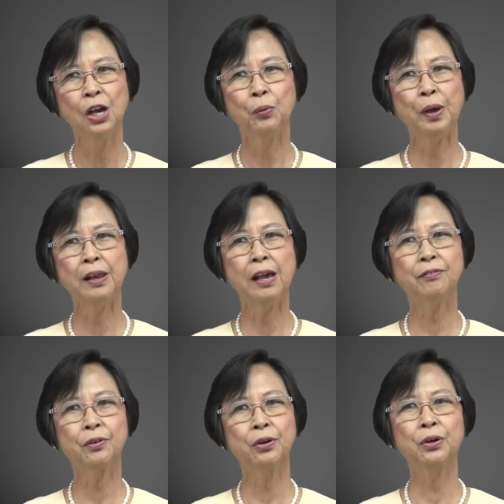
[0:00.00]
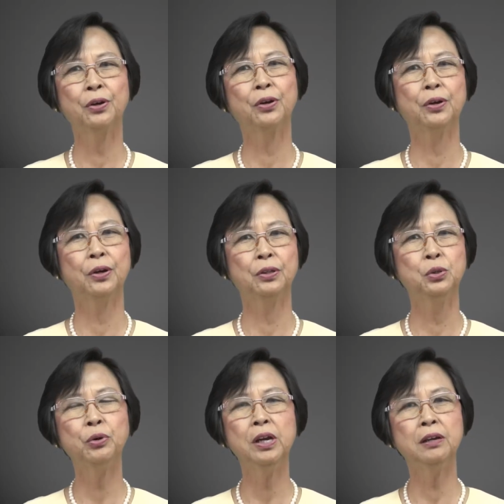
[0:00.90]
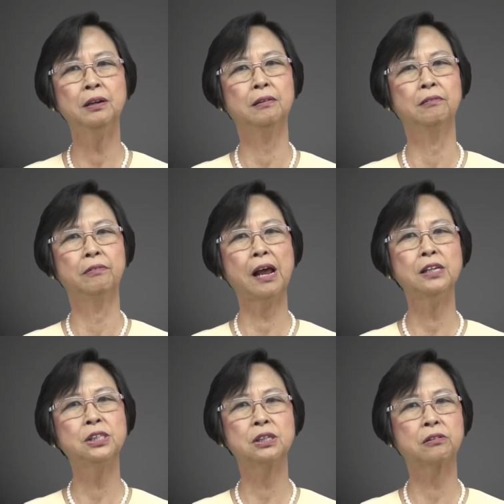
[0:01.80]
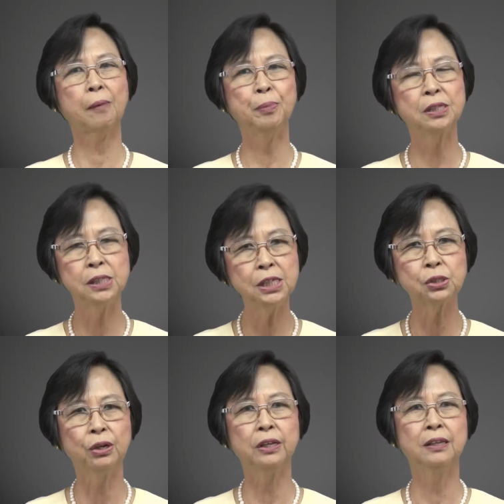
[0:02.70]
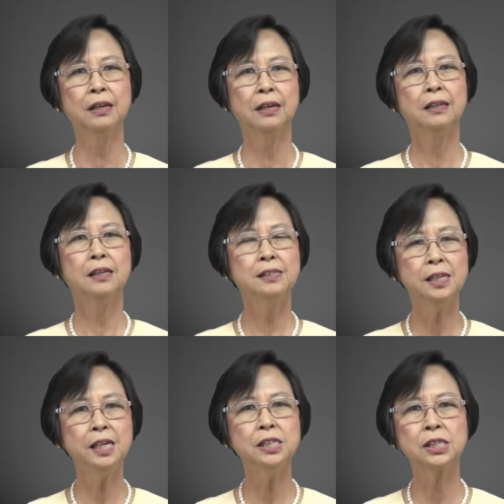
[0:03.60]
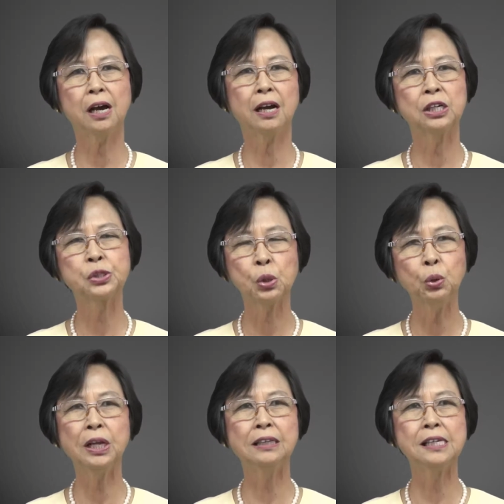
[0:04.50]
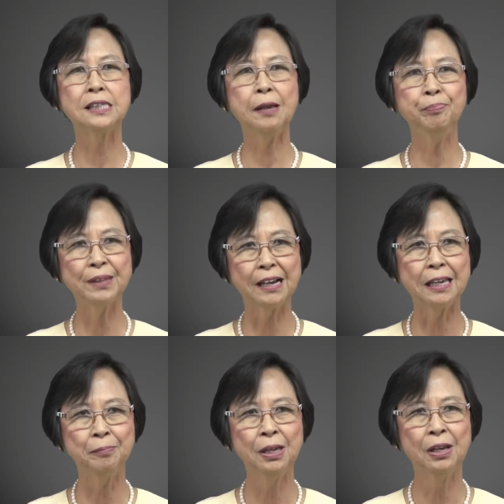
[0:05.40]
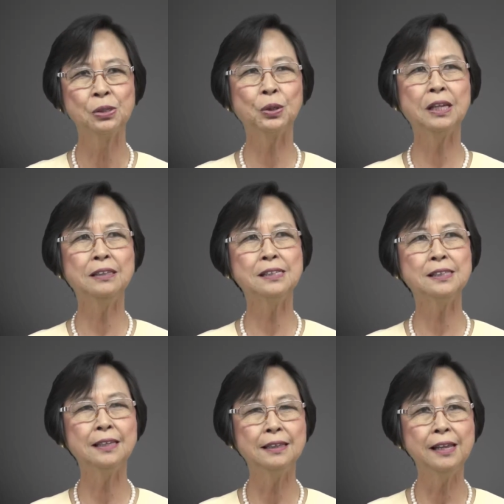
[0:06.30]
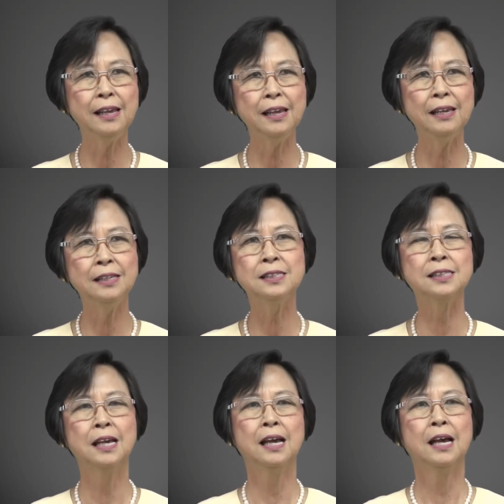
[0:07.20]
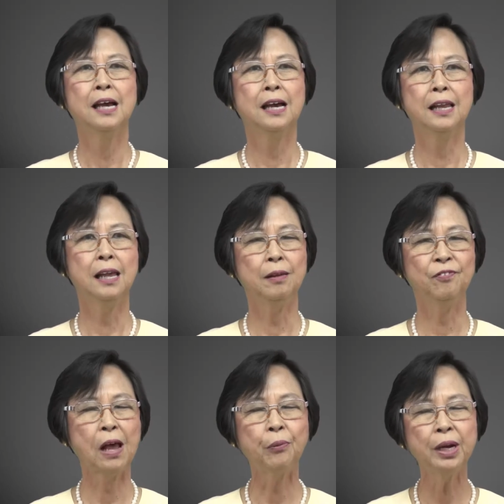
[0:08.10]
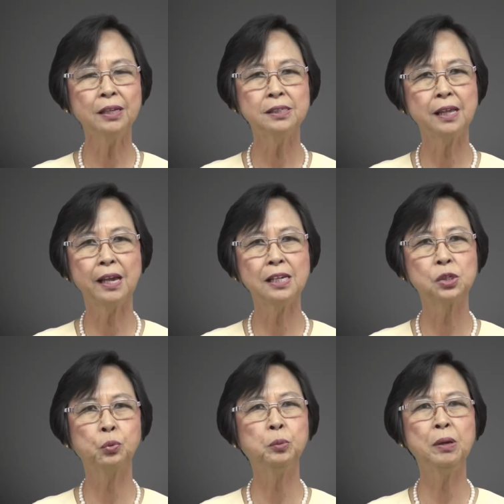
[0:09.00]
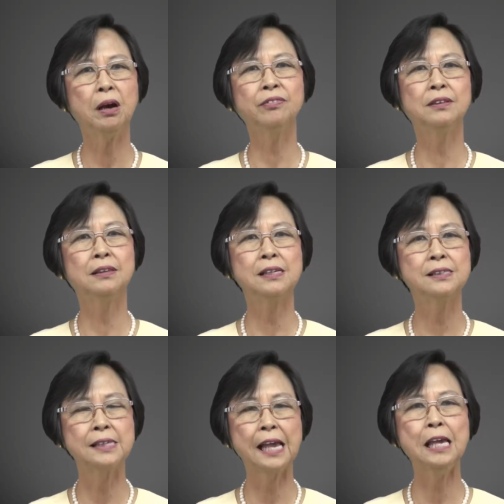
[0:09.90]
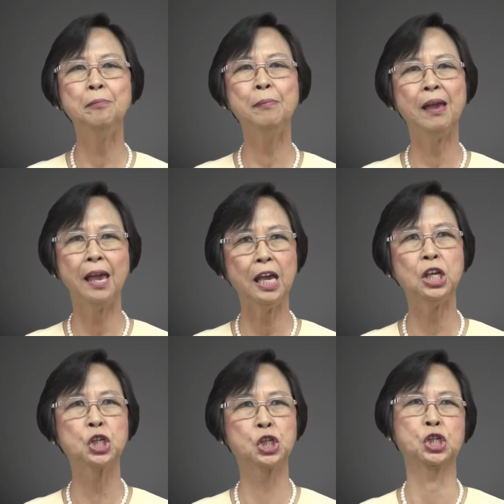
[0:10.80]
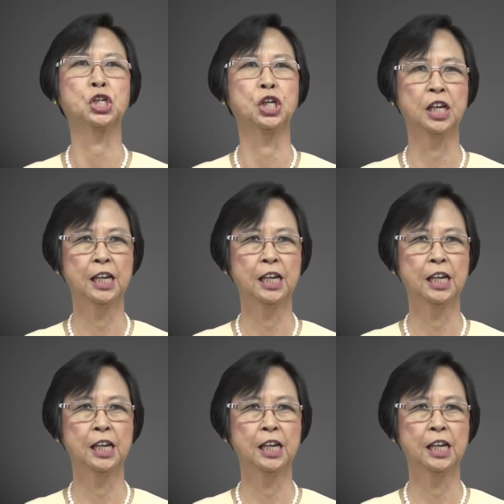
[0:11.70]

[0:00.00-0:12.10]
Whenever uh, during rice cropping season, the seeds are sown at the same time so that the seedlings the flowering stage would be of the same age.